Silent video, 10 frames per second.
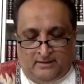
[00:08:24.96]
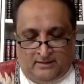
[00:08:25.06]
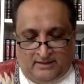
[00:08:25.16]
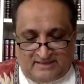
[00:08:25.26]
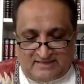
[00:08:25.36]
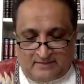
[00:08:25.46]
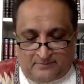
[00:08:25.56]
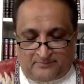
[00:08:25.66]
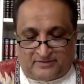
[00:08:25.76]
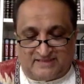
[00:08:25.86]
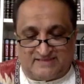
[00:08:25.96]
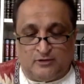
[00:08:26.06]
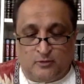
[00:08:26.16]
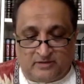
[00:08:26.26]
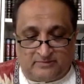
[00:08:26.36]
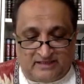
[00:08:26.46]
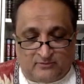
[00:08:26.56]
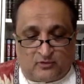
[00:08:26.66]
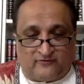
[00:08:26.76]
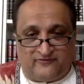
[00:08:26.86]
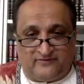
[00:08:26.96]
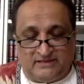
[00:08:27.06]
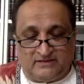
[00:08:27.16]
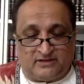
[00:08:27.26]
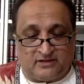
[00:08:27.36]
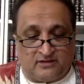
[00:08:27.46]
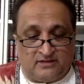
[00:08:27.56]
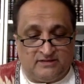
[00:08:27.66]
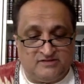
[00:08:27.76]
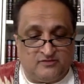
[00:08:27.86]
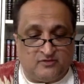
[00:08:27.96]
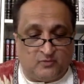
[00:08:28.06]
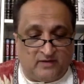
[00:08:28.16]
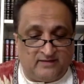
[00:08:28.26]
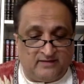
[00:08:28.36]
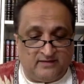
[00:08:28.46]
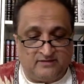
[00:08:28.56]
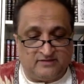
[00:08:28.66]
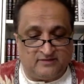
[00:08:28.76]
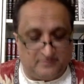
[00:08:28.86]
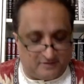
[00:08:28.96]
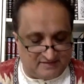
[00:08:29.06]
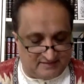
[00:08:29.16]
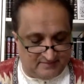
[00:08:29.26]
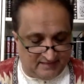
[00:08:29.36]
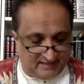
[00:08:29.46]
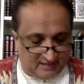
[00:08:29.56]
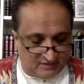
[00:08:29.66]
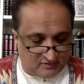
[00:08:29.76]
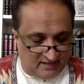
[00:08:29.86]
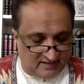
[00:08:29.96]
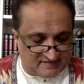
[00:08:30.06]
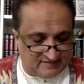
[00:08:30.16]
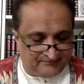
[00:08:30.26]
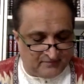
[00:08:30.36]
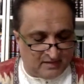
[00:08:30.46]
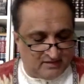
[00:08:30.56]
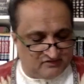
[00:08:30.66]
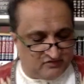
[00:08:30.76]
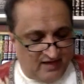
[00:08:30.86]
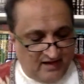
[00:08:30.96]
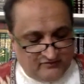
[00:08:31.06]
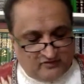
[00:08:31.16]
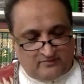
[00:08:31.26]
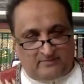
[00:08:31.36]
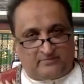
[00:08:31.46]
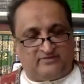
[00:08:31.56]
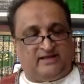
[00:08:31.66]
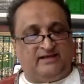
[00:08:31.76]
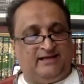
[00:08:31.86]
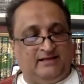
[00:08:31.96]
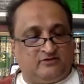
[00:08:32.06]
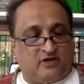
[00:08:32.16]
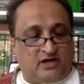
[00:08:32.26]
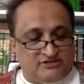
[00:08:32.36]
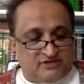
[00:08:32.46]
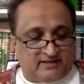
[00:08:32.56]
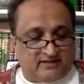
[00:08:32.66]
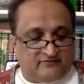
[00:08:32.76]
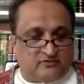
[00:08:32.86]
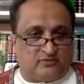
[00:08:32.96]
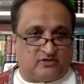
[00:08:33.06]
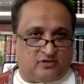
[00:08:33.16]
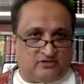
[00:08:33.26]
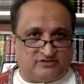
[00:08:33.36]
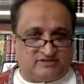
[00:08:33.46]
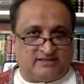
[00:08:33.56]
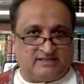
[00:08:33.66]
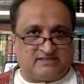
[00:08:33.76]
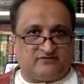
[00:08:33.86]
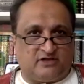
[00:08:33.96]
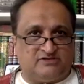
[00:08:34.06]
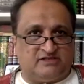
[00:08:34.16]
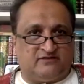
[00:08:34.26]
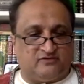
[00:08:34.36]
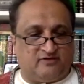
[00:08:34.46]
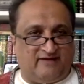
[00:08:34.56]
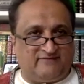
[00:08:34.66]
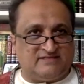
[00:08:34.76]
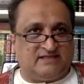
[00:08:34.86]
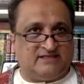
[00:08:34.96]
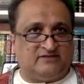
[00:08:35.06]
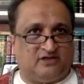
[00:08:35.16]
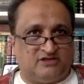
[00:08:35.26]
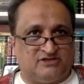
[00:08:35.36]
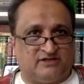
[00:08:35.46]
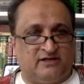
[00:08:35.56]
is presumably more familiar to the one, to the person being addressed. So you have to remember that in logic, if you recall your studies of logic, if you haven't studied logic,